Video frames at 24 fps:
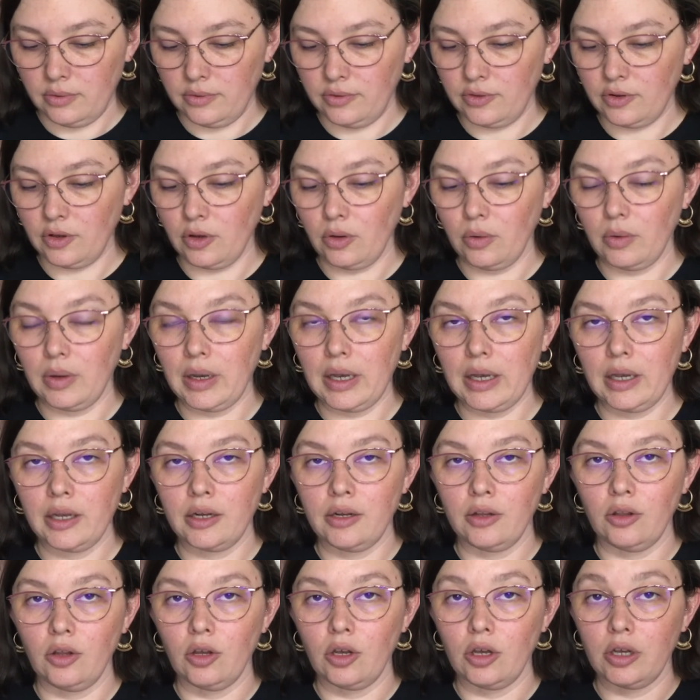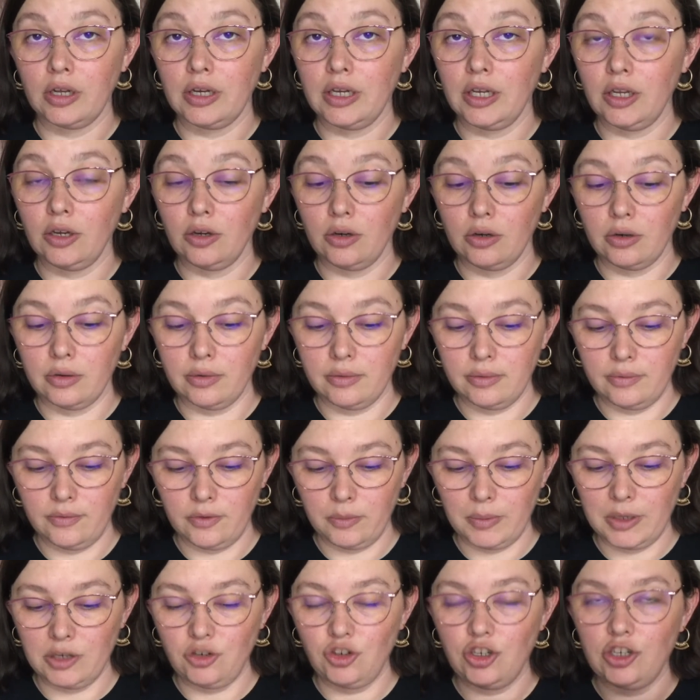So I gotta look on here for
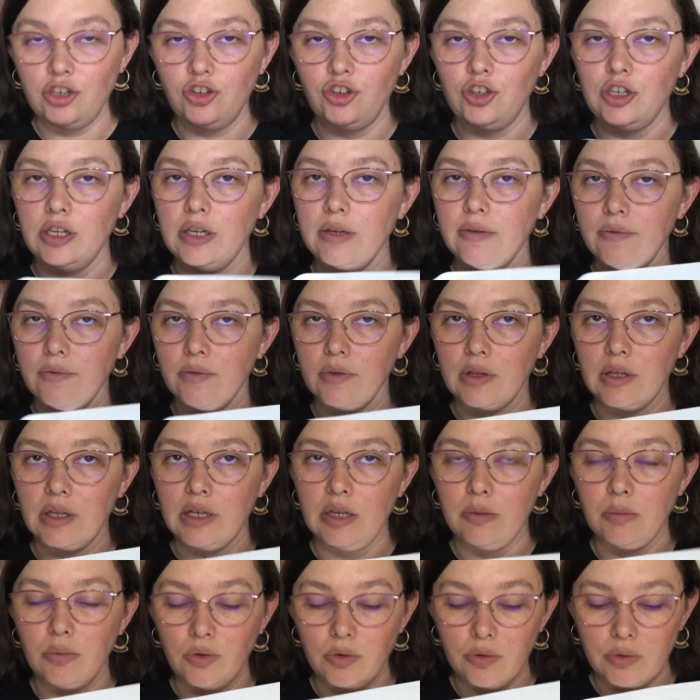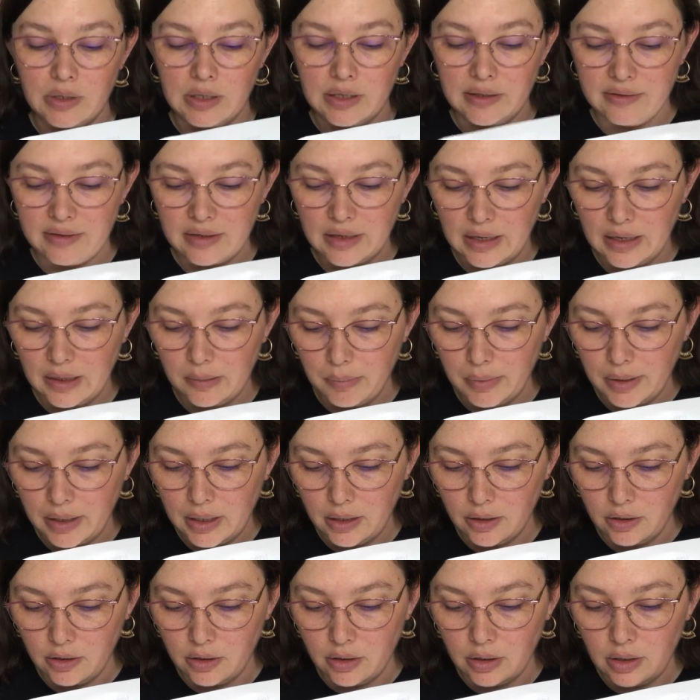my cheat sheet for the Hebrew and Hittite
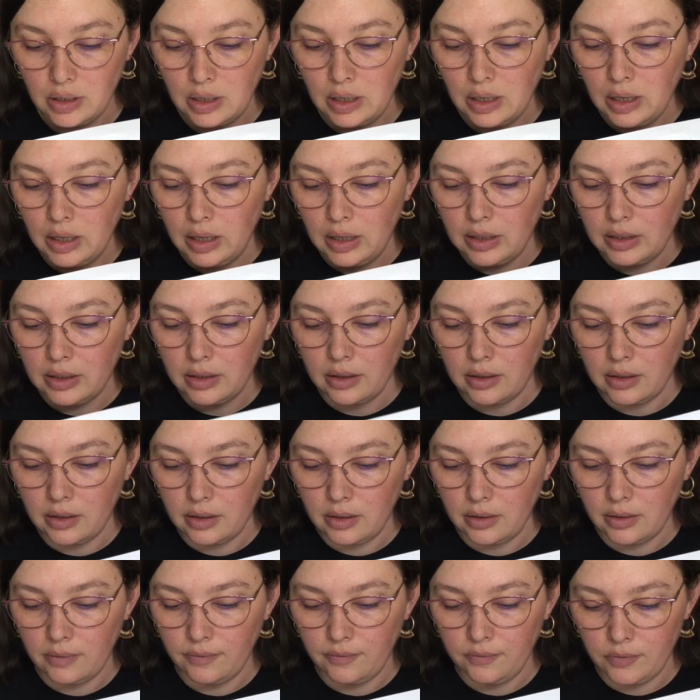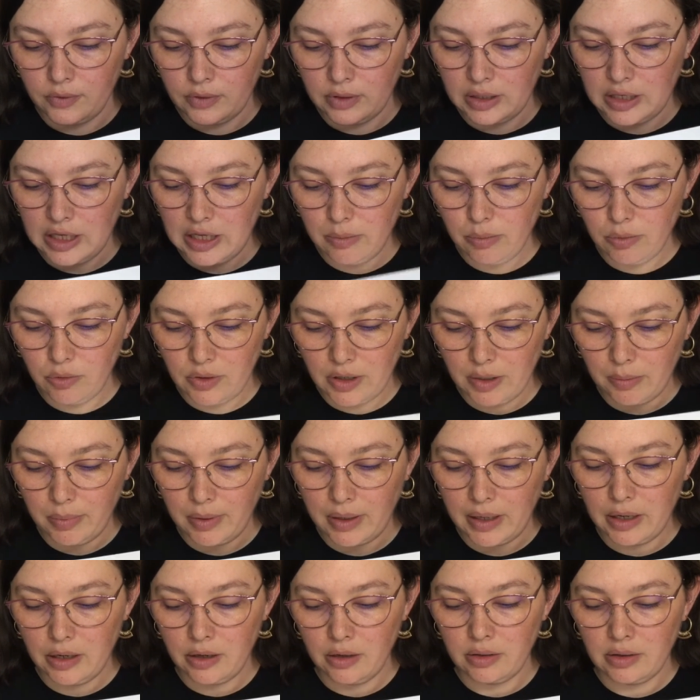empire. For the Hebrew
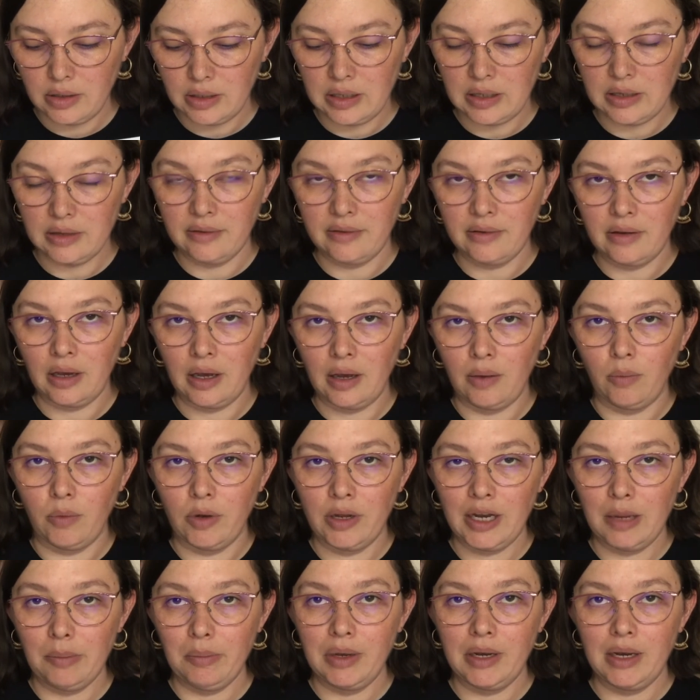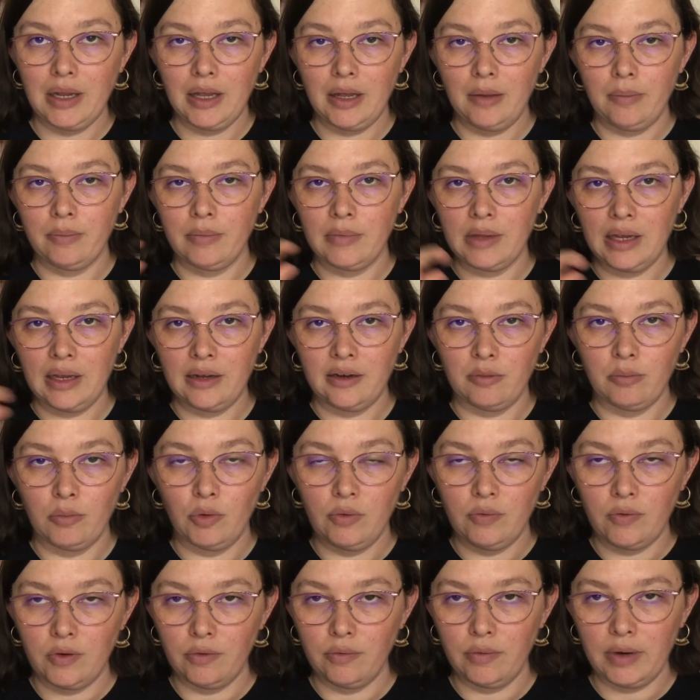empire, the kids got one M&M, they had to
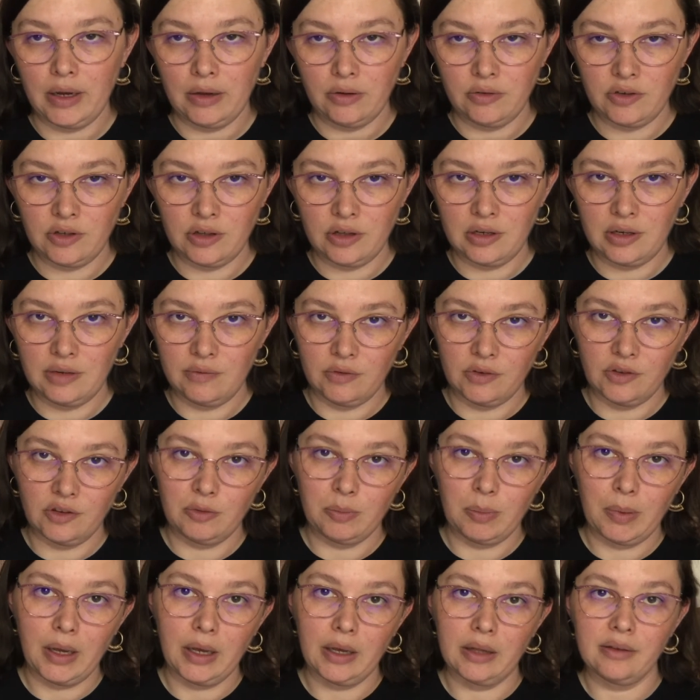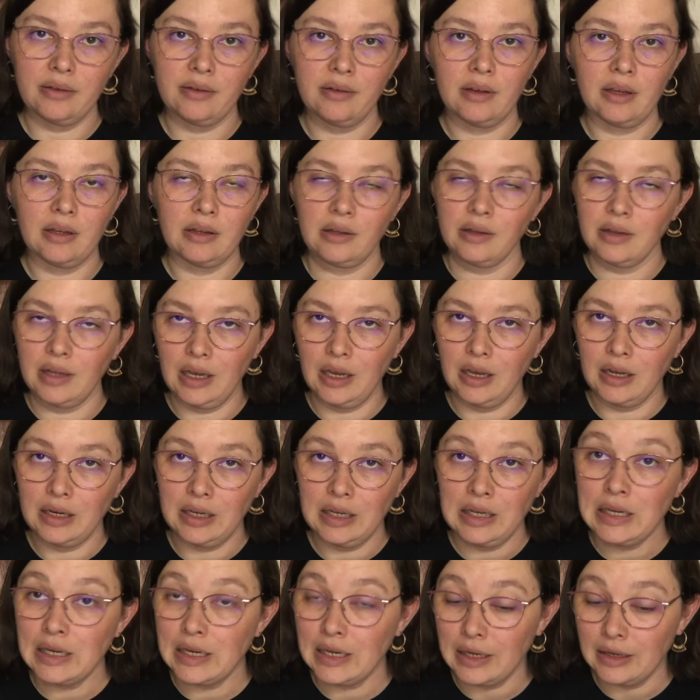move it around to the different spots, and then they got to
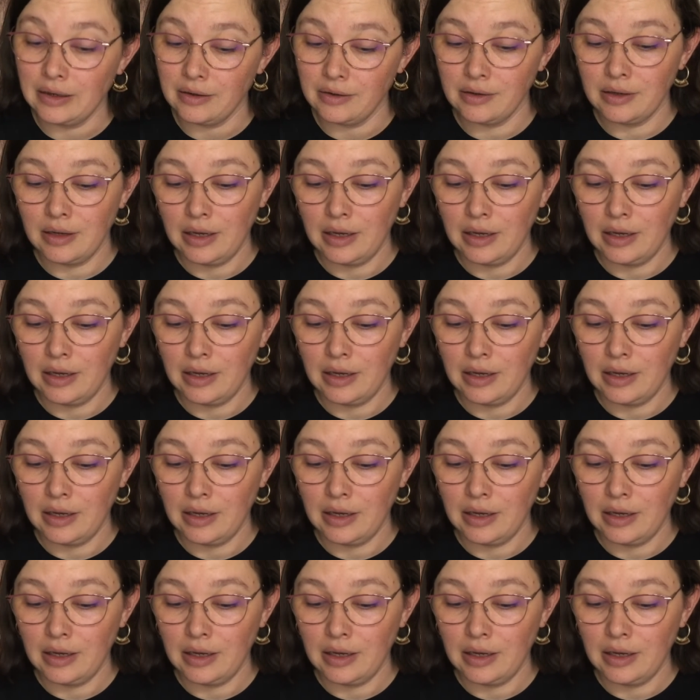eat it.